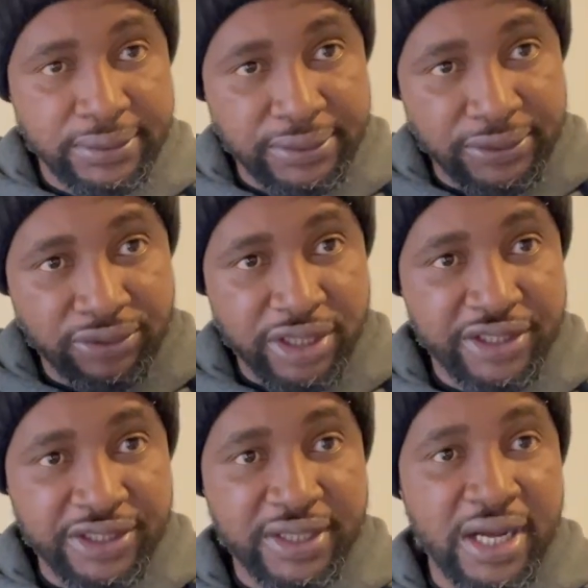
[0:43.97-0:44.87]

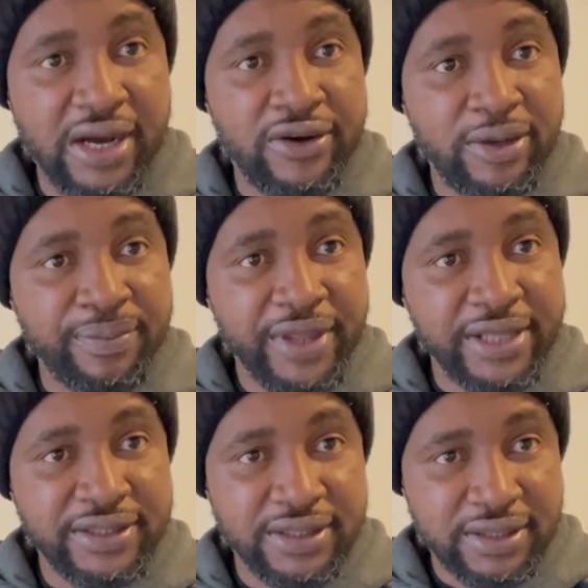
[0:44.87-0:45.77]
register or
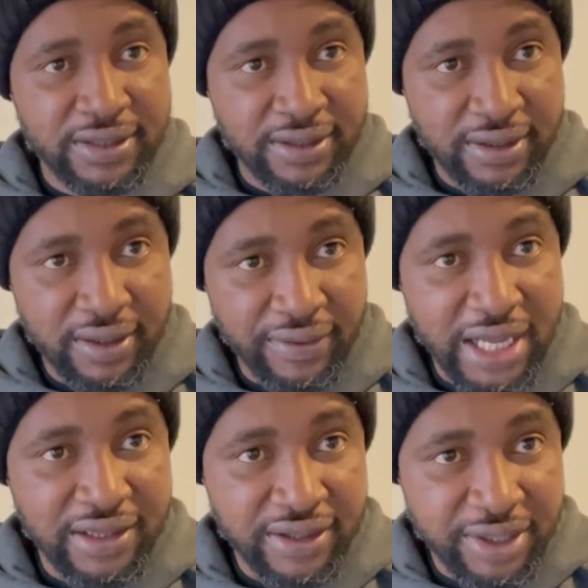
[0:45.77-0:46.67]
update
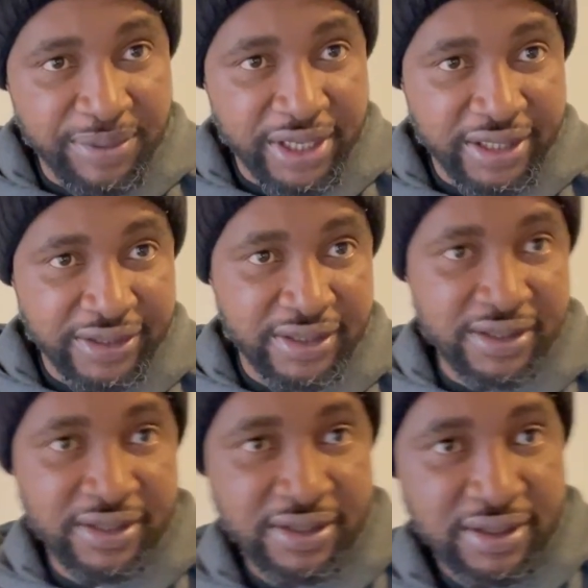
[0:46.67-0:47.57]
their
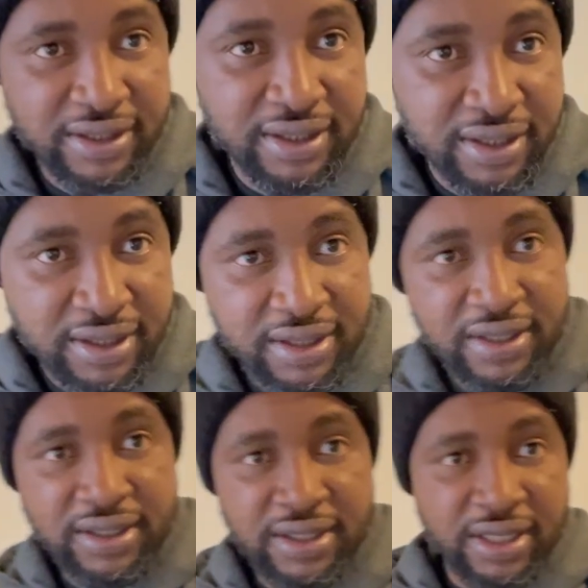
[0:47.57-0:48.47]
DBS
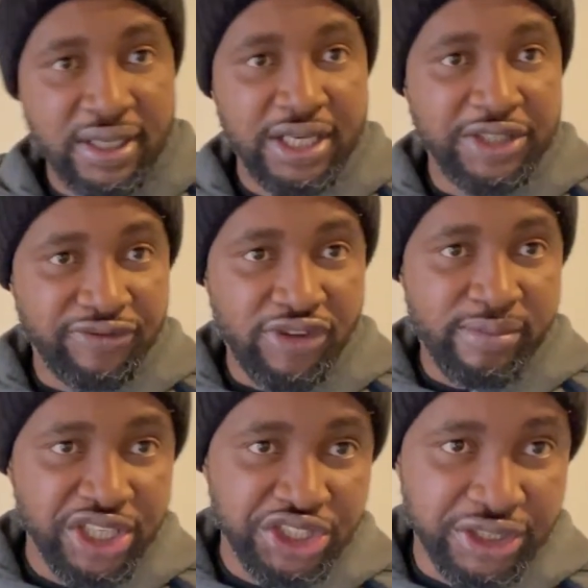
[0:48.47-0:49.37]

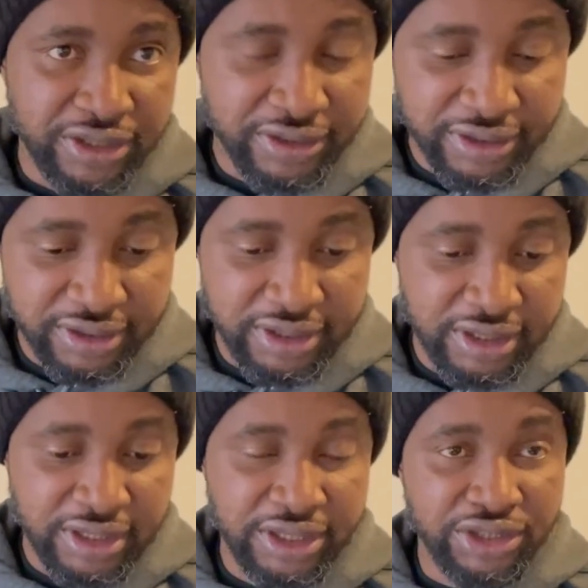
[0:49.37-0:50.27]
information
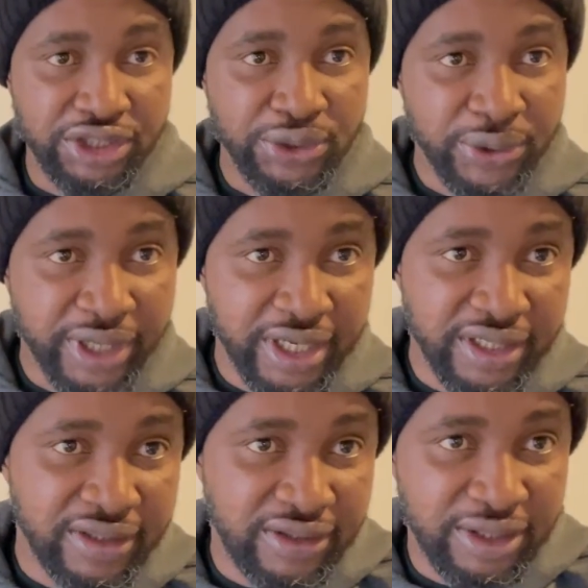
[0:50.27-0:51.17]
in the
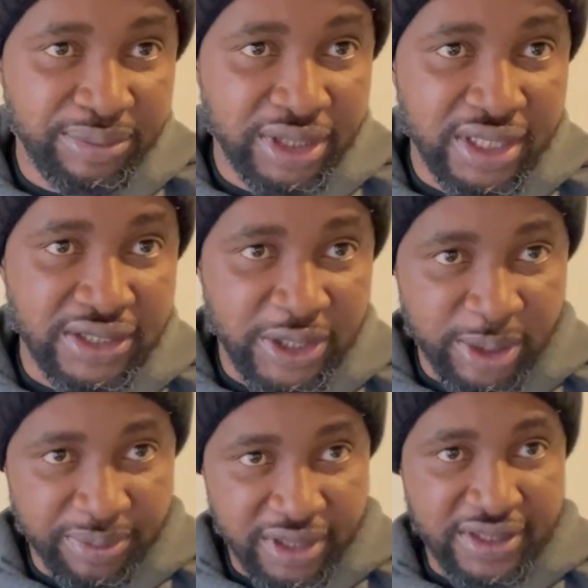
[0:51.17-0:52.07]
UK DBS
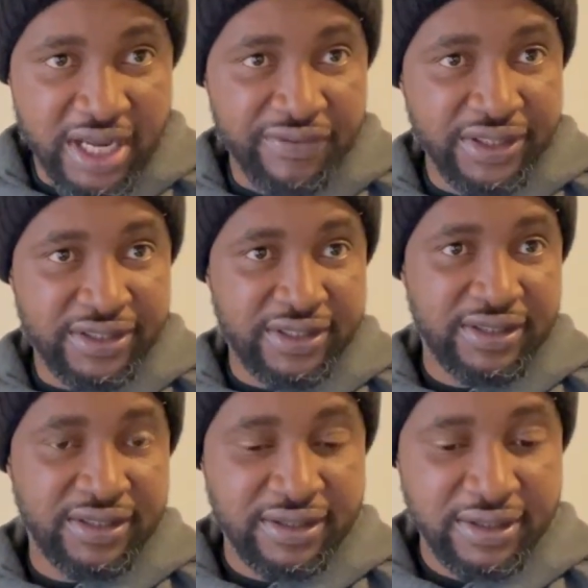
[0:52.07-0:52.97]
update service.
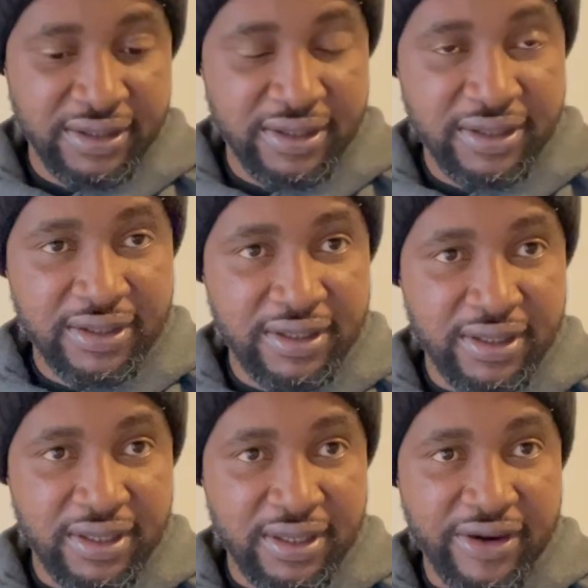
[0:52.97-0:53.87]

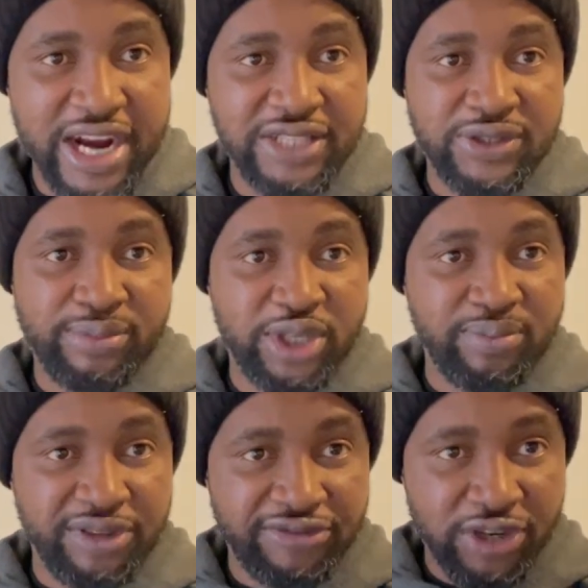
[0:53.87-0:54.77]
All right, so but
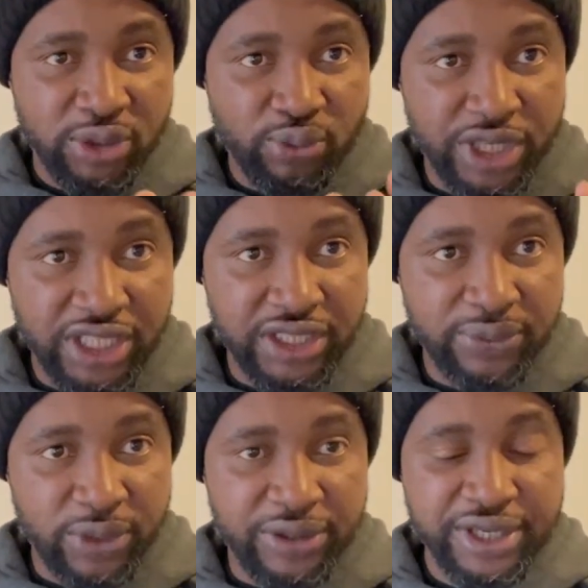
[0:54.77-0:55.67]
before we
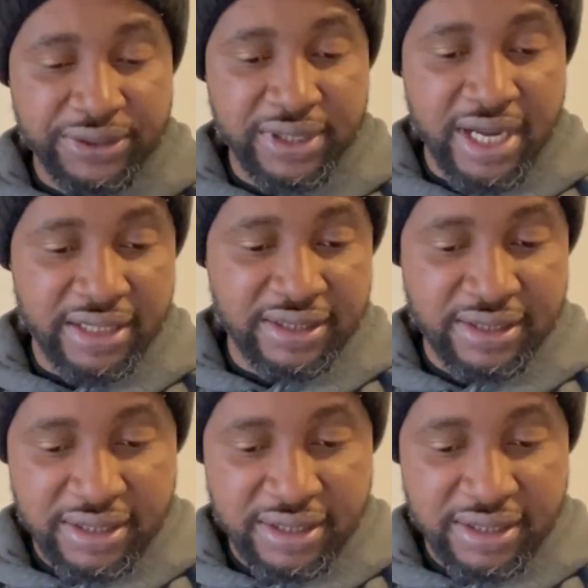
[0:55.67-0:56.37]
go into that,